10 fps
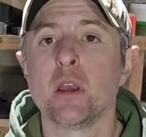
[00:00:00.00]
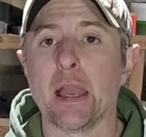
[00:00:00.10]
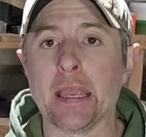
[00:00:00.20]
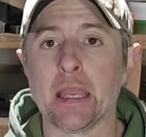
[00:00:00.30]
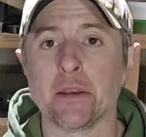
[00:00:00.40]

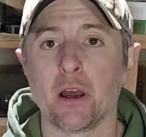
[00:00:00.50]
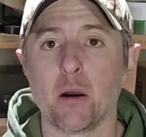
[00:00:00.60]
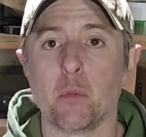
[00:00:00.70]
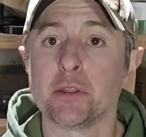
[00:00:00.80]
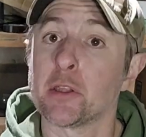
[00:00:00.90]
And
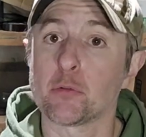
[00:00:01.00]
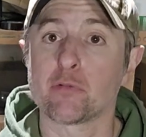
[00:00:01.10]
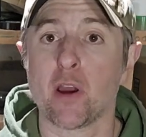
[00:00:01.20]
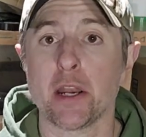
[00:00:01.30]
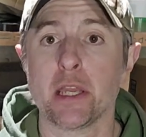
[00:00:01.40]
Monday through
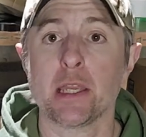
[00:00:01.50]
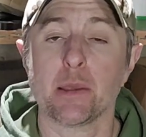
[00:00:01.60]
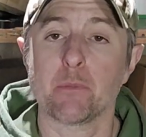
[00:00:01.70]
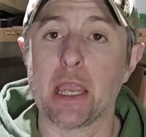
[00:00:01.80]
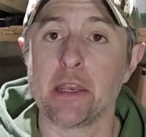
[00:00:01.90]
Friday,
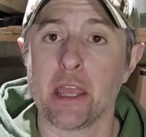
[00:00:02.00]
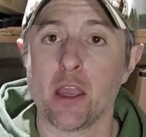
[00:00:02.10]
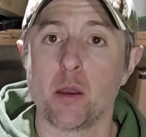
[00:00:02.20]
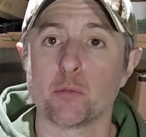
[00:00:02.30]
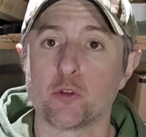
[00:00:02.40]
8
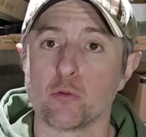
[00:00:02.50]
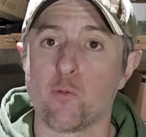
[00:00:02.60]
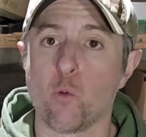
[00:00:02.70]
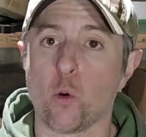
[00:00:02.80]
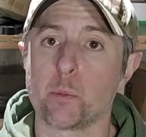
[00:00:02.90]
a.m. to
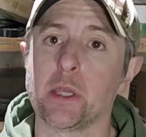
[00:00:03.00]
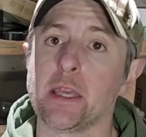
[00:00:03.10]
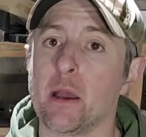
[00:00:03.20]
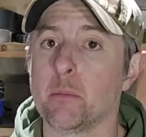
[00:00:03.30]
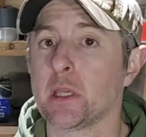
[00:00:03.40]
4
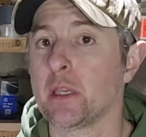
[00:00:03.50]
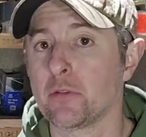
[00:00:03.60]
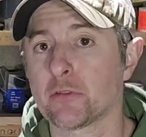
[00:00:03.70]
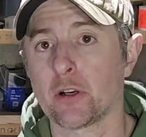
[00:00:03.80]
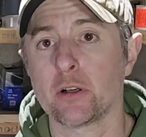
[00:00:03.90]
p.m.
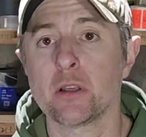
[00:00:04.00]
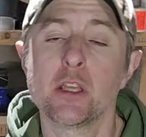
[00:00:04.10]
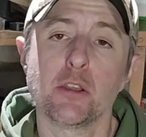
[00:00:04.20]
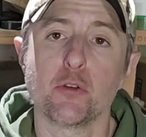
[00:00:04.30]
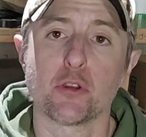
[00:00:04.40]
Eastern.
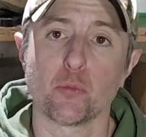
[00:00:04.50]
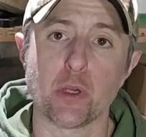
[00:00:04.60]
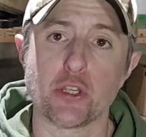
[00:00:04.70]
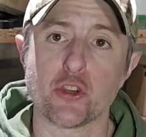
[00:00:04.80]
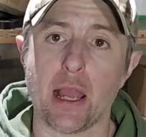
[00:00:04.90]
You can
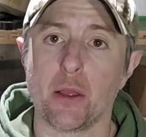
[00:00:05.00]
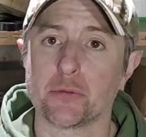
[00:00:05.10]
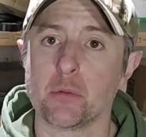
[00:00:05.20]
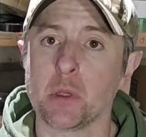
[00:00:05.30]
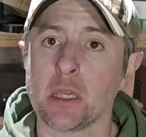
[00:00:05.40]
reach out
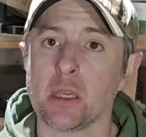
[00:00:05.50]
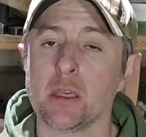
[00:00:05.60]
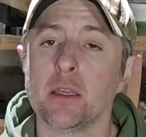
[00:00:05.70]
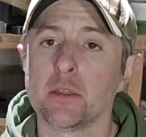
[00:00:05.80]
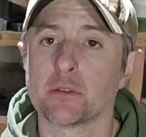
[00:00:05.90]
to
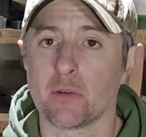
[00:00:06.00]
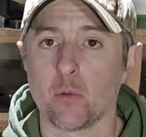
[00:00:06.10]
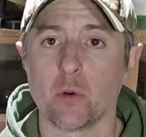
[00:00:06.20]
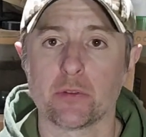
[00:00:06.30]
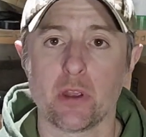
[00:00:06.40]
me,
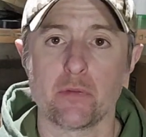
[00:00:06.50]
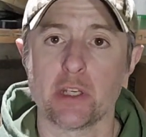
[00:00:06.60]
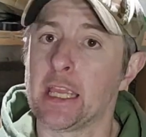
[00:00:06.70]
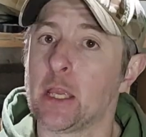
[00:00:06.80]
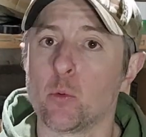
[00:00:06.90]

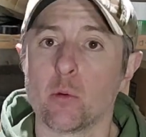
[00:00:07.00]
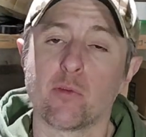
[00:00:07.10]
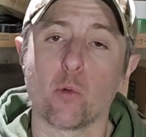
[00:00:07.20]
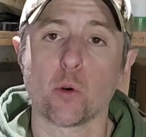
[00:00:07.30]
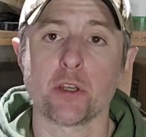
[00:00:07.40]

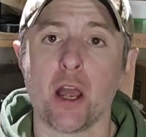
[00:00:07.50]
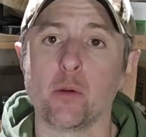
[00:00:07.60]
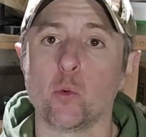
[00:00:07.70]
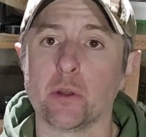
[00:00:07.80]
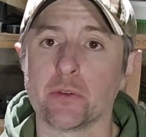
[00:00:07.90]

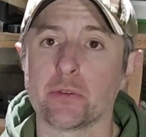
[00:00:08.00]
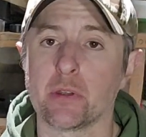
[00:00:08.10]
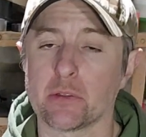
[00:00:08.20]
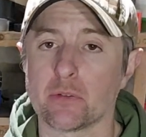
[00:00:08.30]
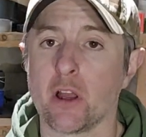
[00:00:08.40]

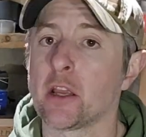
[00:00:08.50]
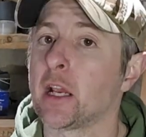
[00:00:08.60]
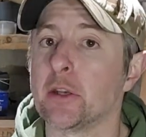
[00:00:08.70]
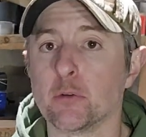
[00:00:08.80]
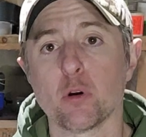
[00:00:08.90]
717-814-9169.
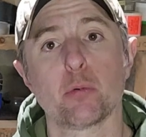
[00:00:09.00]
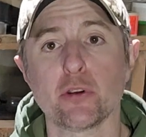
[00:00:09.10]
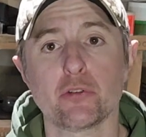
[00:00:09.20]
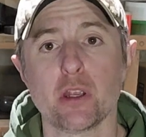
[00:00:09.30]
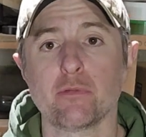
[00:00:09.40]
I do
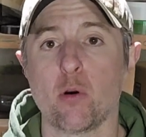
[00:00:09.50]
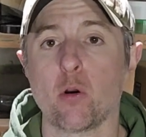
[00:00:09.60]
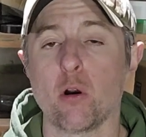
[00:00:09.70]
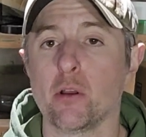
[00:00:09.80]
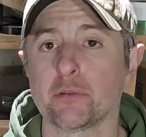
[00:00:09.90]
appreciate
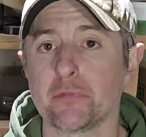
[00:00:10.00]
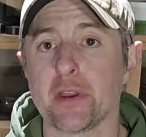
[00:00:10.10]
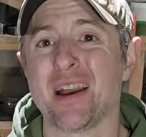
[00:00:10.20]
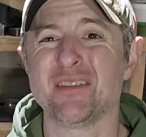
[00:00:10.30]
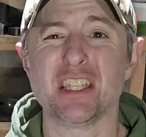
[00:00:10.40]
phone calls if
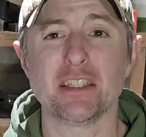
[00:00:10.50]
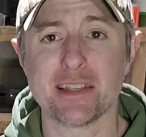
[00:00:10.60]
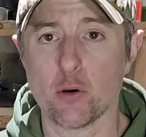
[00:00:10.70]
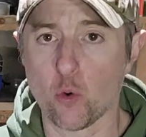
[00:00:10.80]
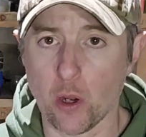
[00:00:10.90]
you have
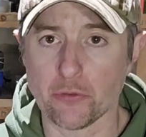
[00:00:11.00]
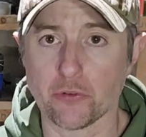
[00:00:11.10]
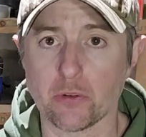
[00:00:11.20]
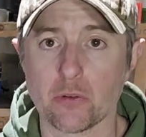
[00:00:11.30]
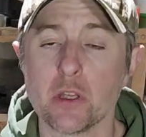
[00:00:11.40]
detailed
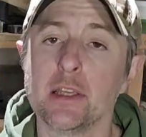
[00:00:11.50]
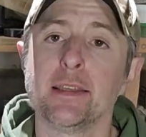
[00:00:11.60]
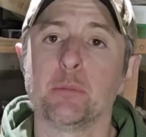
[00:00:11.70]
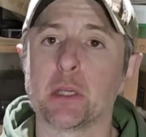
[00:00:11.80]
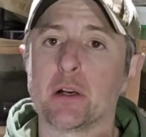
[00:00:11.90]
questions,
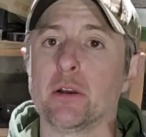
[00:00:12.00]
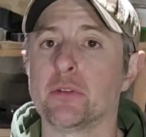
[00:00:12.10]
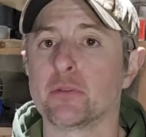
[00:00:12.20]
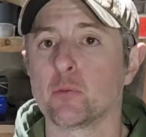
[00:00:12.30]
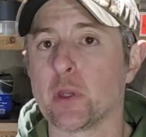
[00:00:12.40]

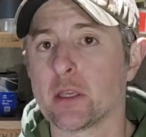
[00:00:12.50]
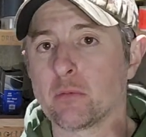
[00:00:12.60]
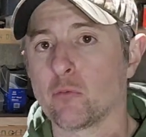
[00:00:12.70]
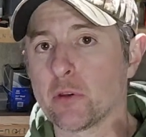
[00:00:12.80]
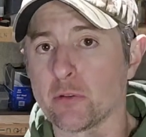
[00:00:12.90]
because we
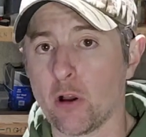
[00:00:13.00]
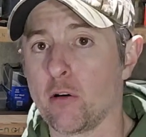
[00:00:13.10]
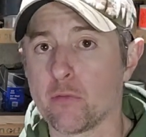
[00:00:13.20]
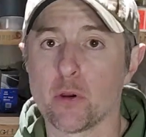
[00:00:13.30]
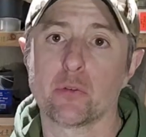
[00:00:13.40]
can
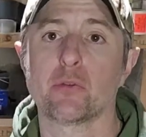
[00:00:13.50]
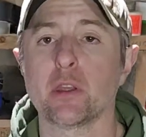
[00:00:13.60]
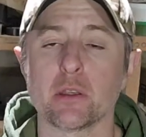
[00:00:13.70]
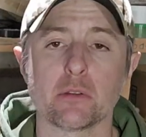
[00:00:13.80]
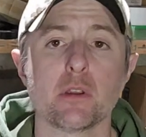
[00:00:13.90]
resolve those
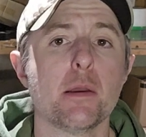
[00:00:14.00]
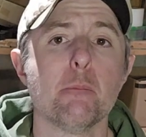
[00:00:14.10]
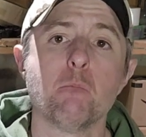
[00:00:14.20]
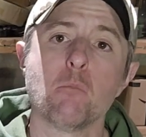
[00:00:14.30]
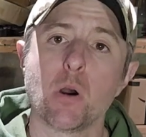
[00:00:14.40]
things
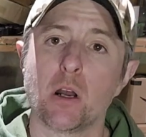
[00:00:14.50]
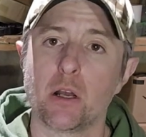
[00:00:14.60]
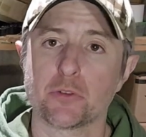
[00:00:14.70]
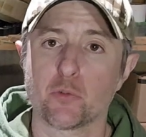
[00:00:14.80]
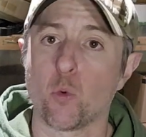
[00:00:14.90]

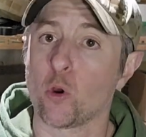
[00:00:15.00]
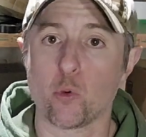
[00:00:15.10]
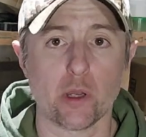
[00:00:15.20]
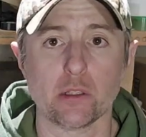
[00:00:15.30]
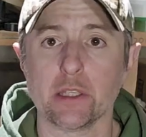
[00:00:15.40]
much more
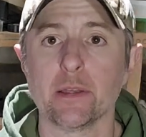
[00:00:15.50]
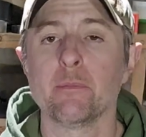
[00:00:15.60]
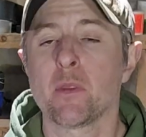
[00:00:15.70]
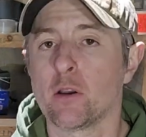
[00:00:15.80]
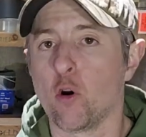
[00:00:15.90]
quickly
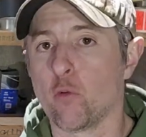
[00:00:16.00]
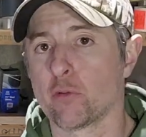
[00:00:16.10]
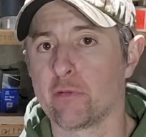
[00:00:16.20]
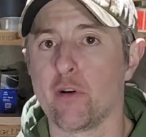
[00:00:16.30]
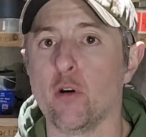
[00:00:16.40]

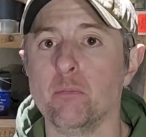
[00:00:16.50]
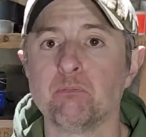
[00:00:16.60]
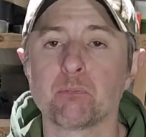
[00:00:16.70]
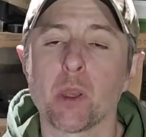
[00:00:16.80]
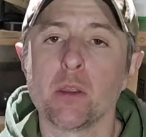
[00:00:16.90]
over the phone.
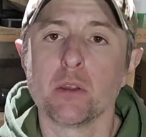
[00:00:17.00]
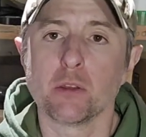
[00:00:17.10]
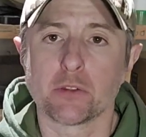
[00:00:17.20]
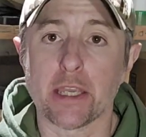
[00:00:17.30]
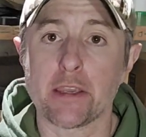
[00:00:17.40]

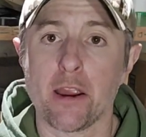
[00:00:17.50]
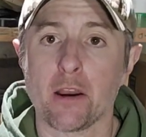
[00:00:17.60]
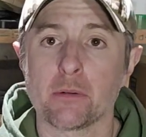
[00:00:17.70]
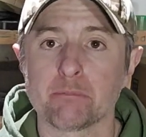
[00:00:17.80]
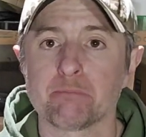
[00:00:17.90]
Take
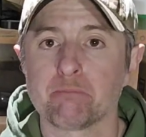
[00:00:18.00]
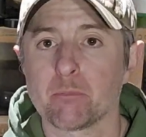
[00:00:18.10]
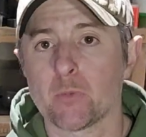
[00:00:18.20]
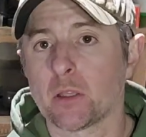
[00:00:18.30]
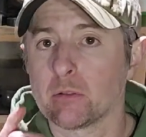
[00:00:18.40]
care,
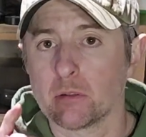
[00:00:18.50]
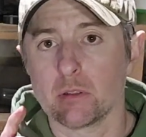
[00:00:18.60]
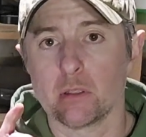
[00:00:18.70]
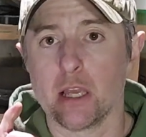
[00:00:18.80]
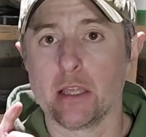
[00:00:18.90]

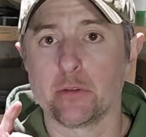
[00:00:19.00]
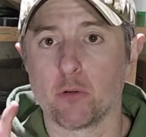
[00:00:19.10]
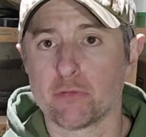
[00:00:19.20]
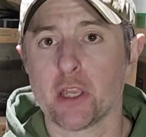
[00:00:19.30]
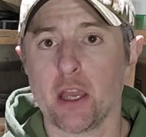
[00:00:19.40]
and
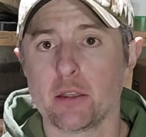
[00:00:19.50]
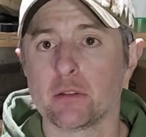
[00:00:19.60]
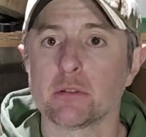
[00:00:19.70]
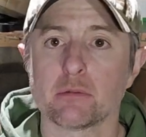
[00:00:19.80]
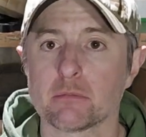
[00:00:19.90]
don't
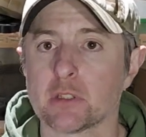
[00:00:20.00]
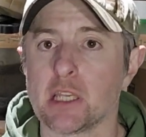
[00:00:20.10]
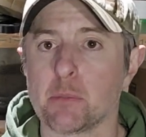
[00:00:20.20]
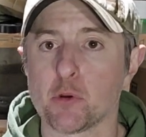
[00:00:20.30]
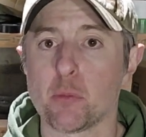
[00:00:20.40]
forget,
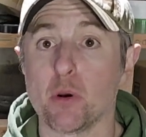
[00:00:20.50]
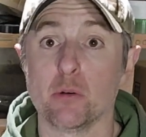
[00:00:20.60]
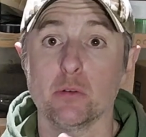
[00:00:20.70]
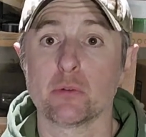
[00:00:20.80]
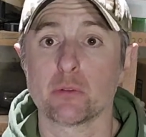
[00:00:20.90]
keep your
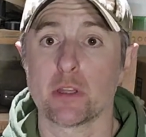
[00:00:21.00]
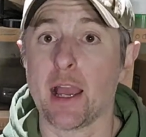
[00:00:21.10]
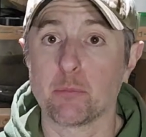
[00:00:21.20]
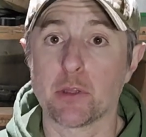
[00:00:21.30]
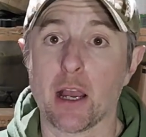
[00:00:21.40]
bows
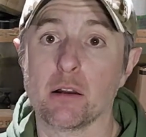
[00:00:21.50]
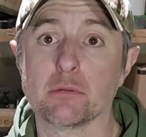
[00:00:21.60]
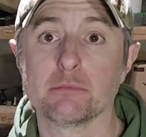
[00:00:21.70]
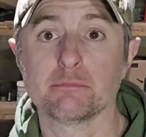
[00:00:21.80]
tapped out.